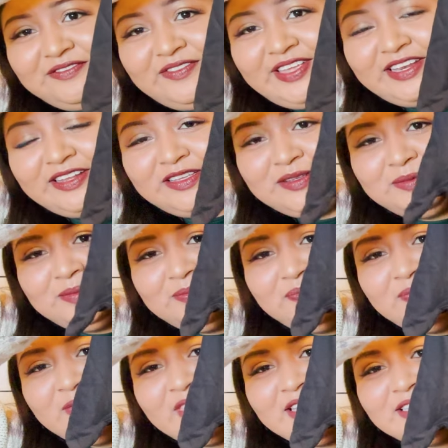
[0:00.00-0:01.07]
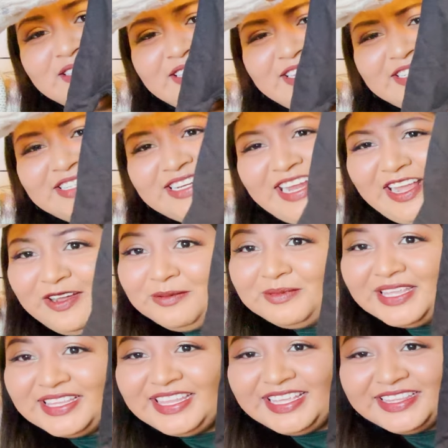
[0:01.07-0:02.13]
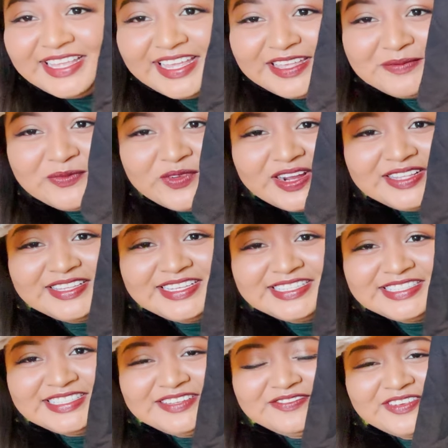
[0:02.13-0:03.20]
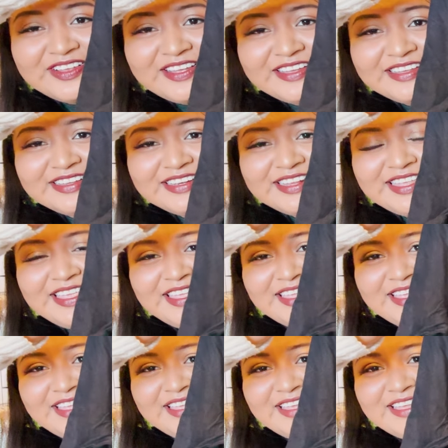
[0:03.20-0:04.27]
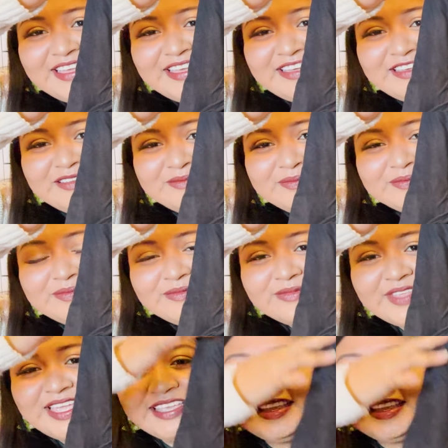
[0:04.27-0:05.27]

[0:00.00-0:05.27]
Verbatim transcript: Venom t-shirt. I hope that they let him wear this. If not, um, I